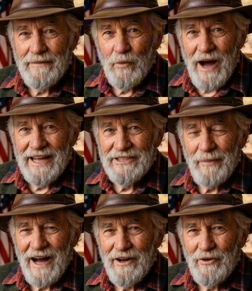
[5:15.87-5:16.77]
Wax
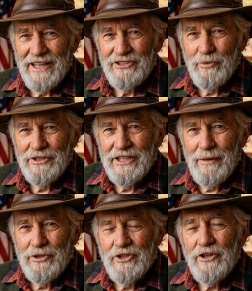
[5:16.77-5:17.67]
migrates with
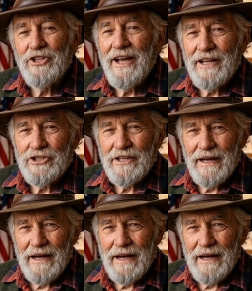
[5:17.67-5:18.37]
temperature change.